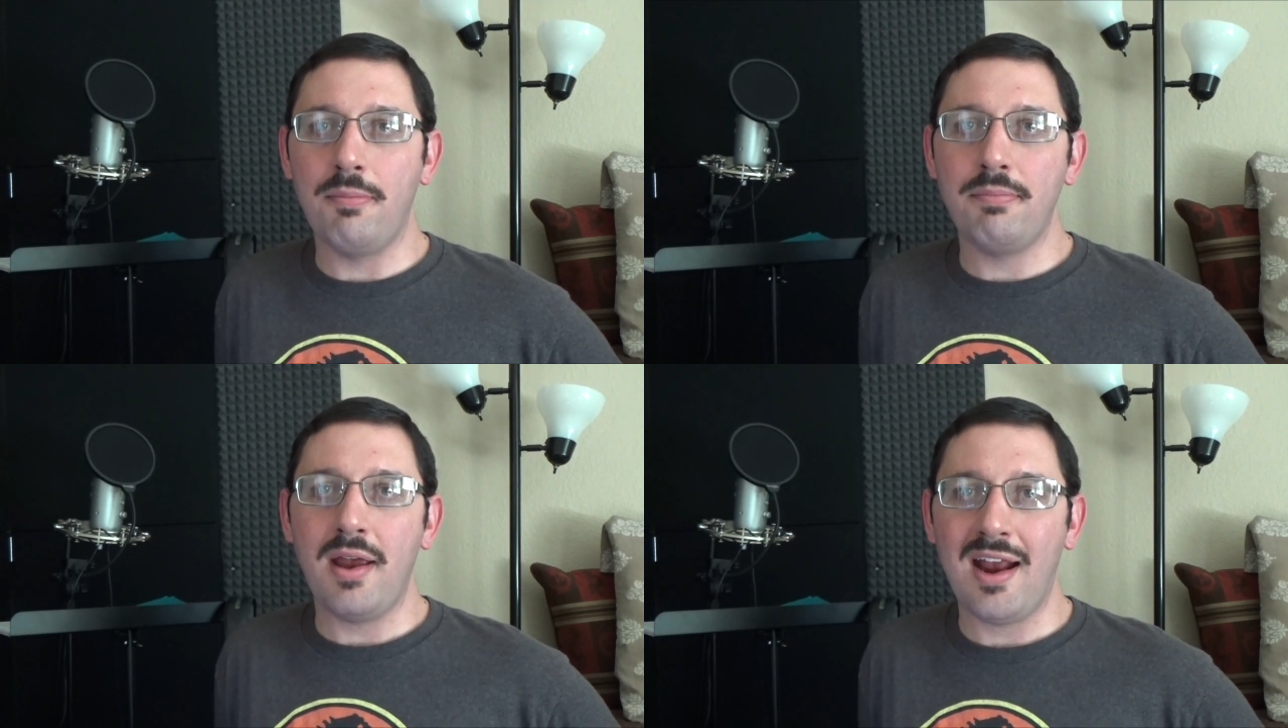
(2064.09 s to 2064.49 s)

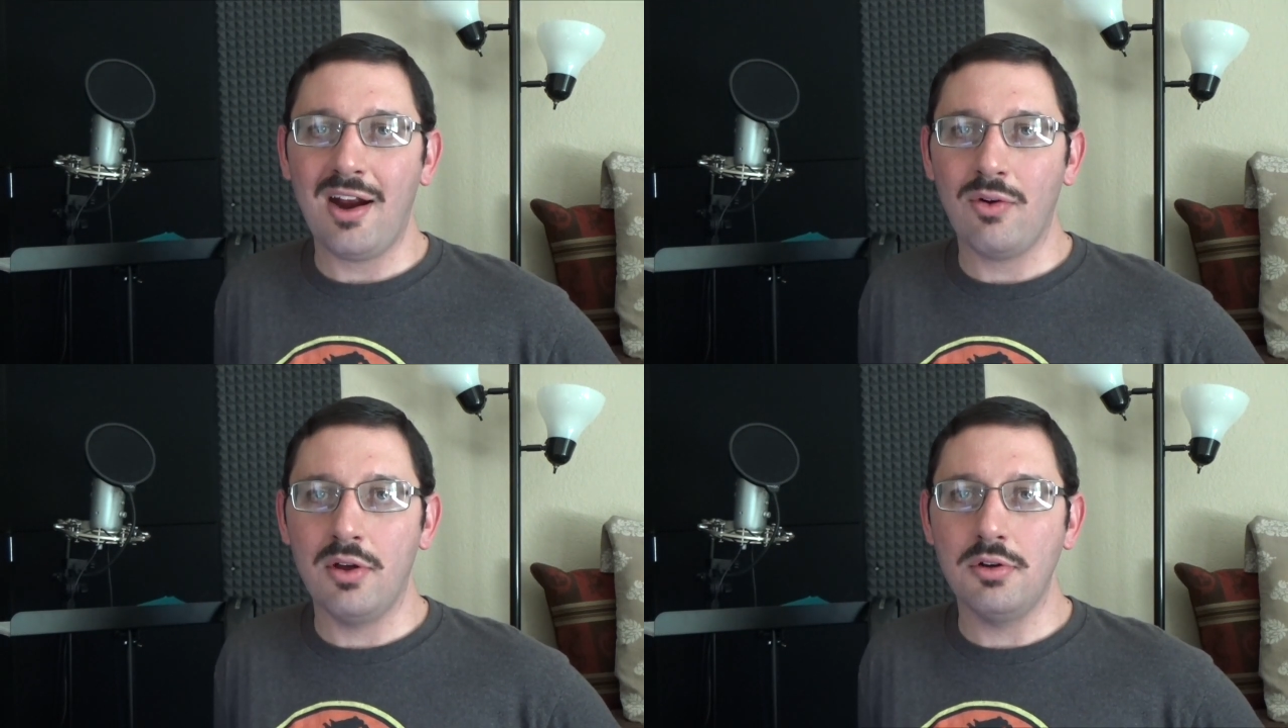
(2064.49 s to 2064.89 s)
a
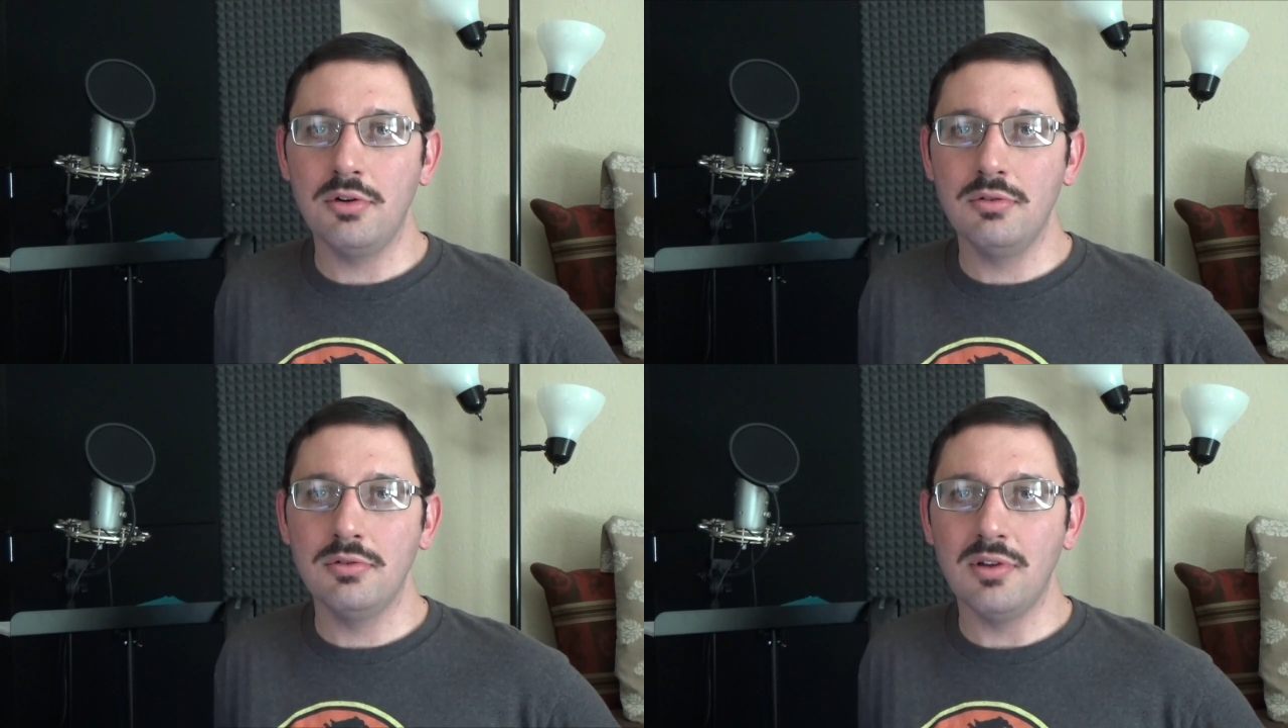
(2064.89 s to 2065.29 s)
parent
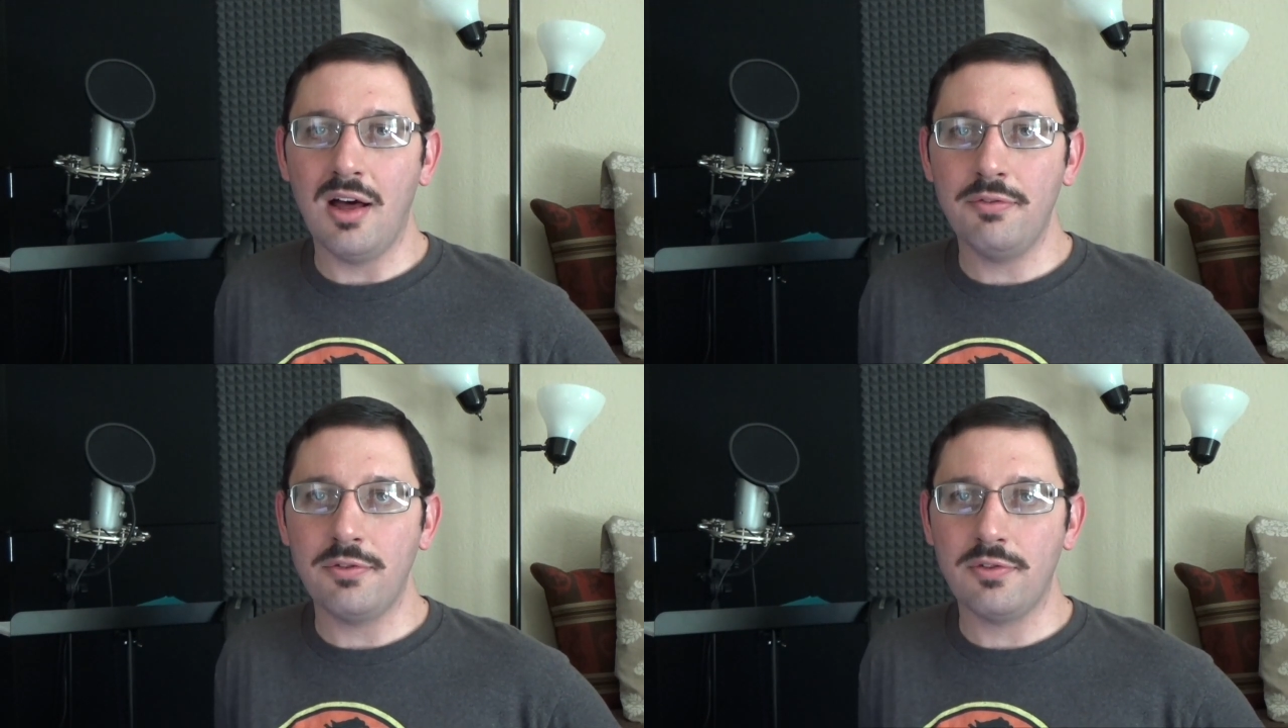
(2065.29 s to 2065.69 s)
who
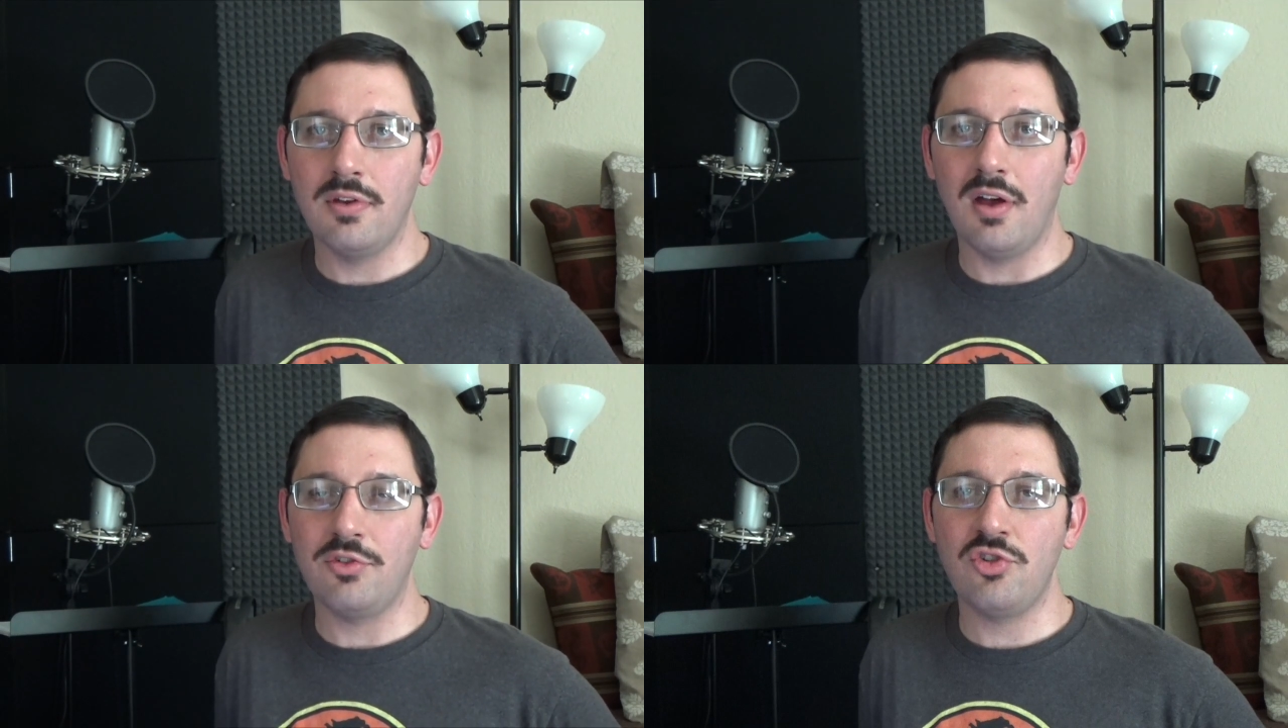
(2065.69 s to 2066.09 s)

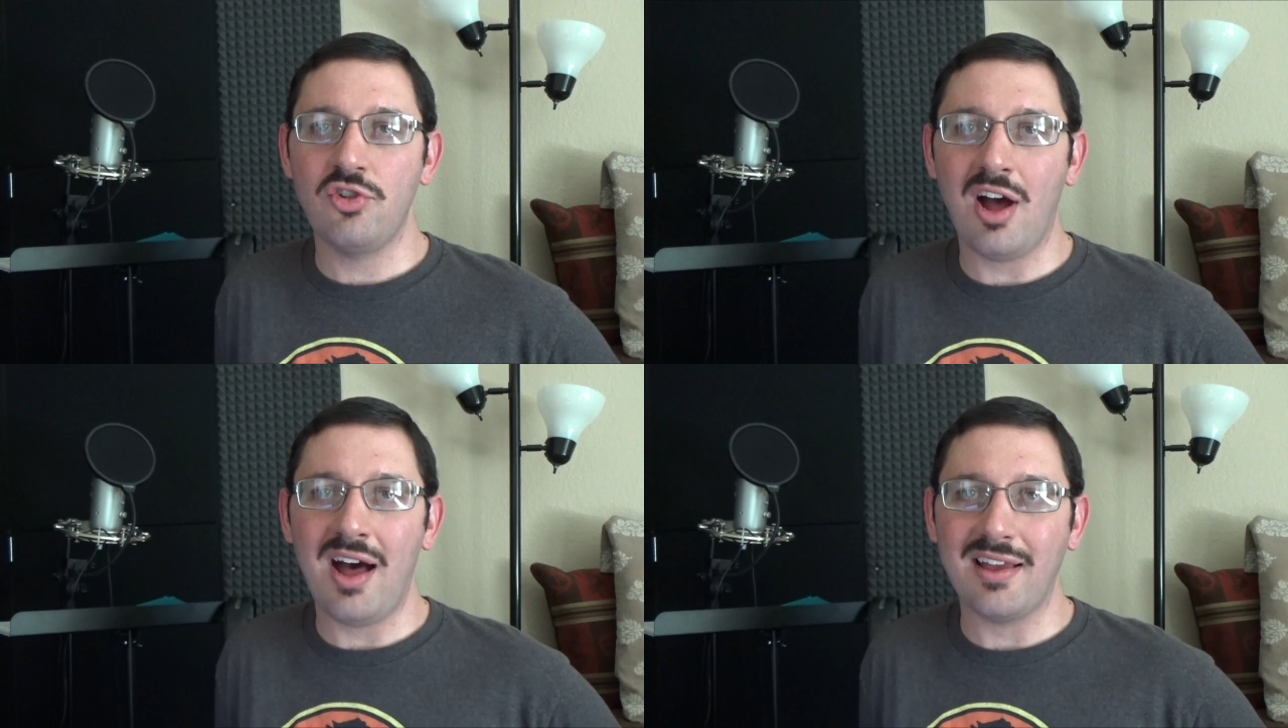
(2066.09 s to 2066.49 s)
loves a
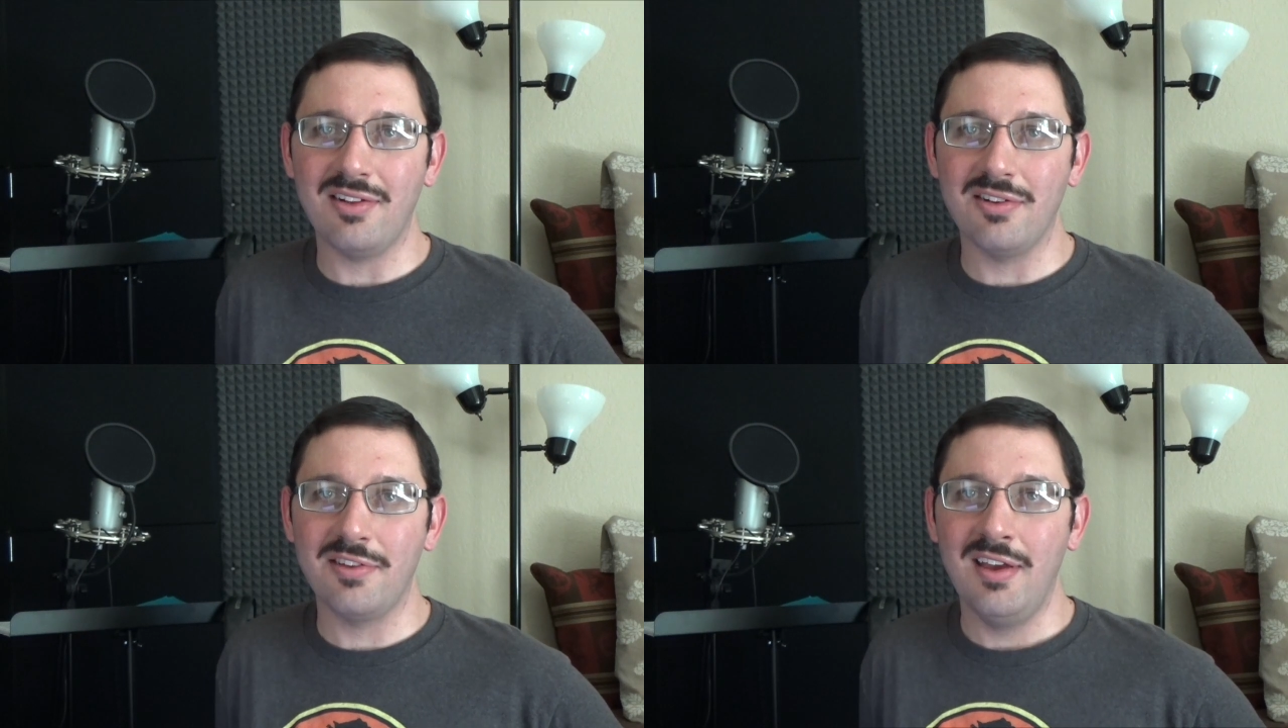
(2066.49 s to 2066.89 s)

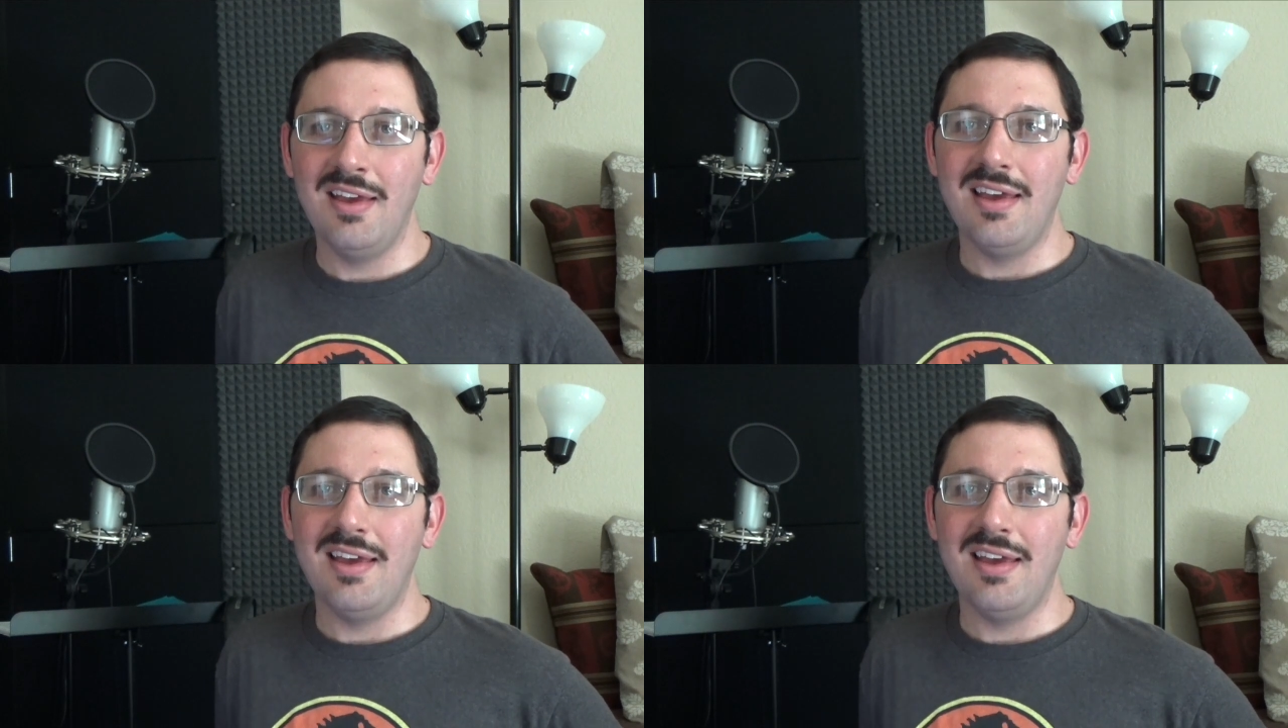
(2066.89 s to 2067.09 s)
child,